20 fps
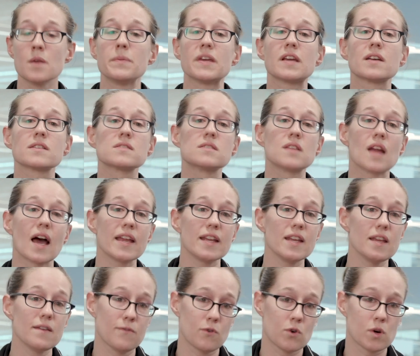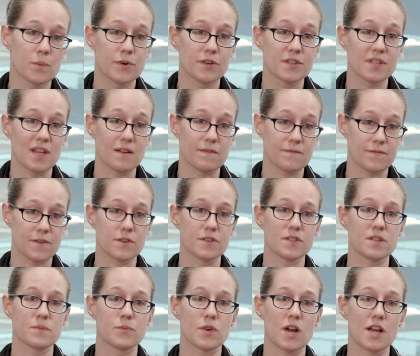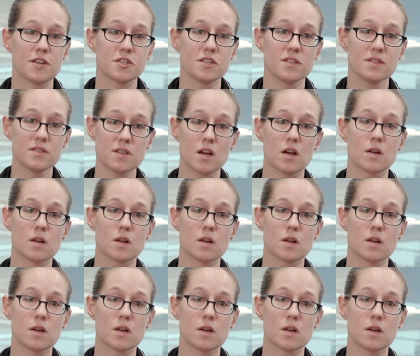because 94% of first impressions